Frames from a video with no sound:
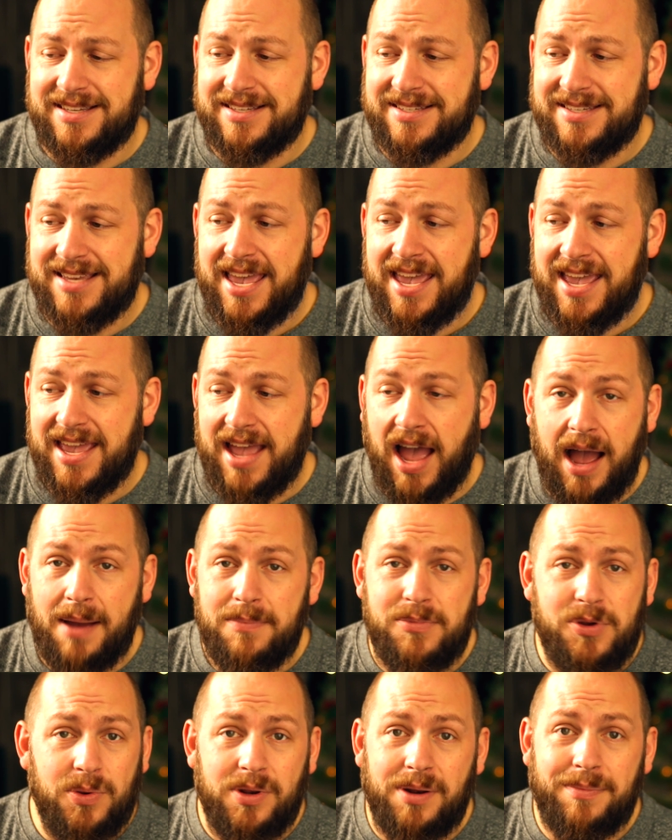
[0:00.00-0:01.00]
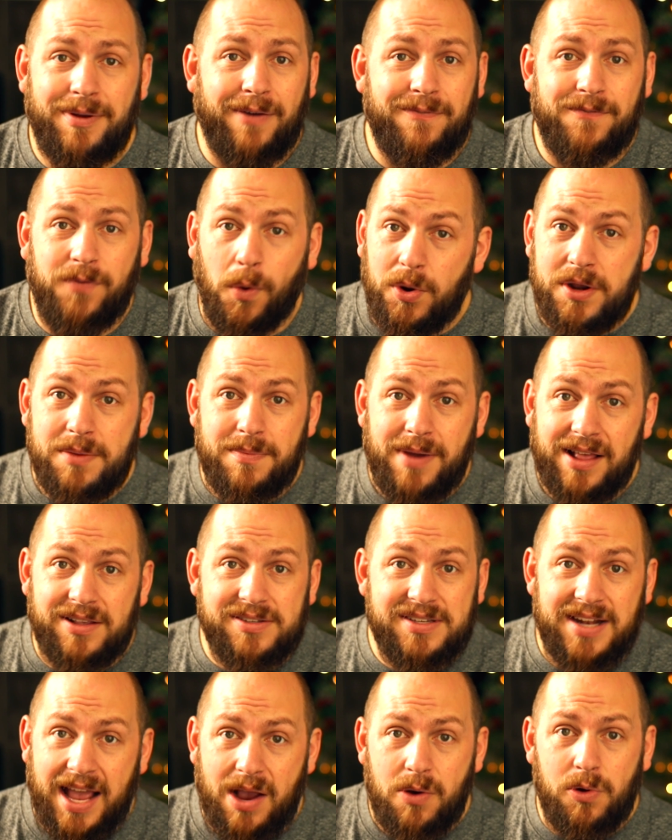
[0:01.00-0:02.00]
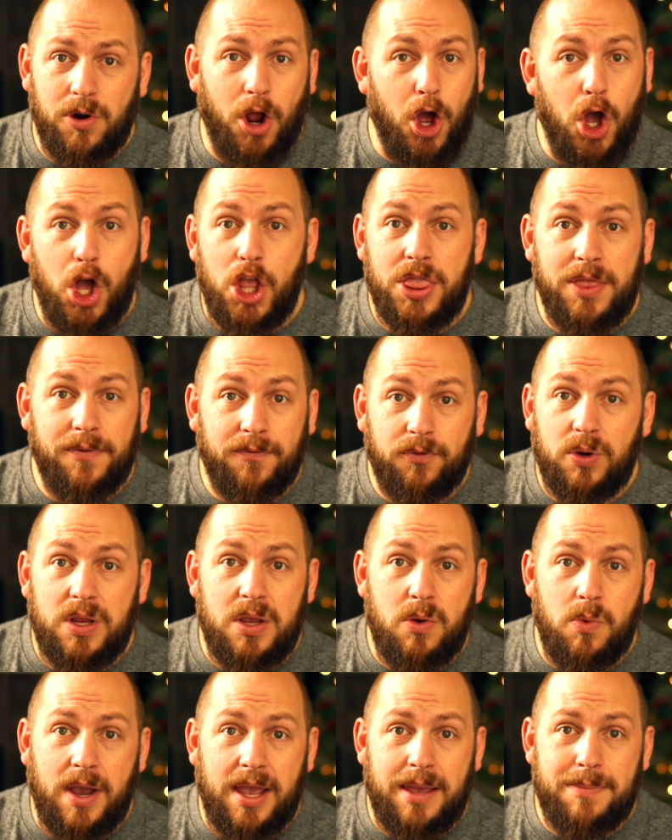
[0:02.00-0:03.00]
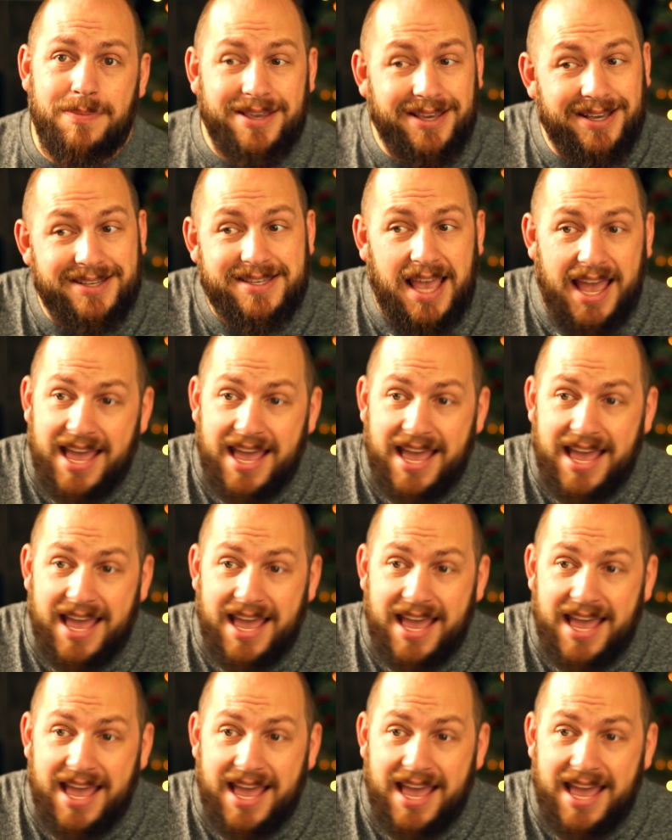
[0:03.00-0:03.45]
to say, I'm doing about 40 miles an hour on the freeway because,